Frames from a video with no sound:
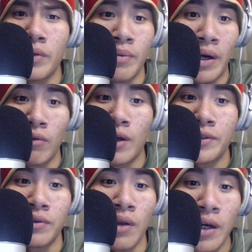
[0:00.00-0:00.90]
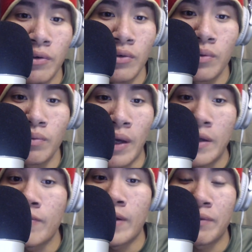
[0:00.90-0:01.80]
He might have lost the locker room
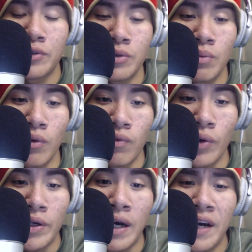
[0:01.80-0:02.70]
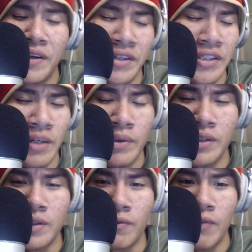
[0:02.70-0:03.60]
even after Super Bowl 49 in this game
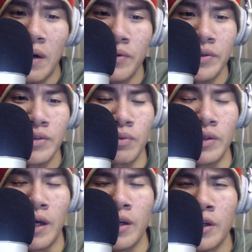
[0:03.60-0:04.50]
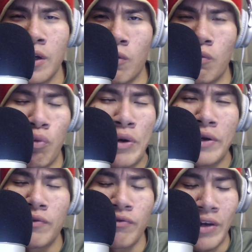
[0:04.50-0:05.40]
against the Falcons with that
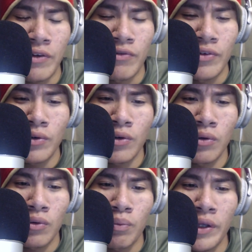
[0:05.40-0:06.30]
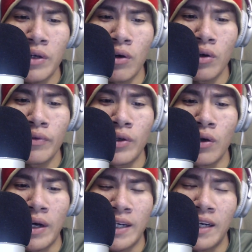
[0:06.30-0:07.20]
weird fake field goal play call, even
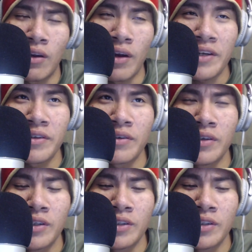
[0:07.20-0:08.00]
though I kind of liked it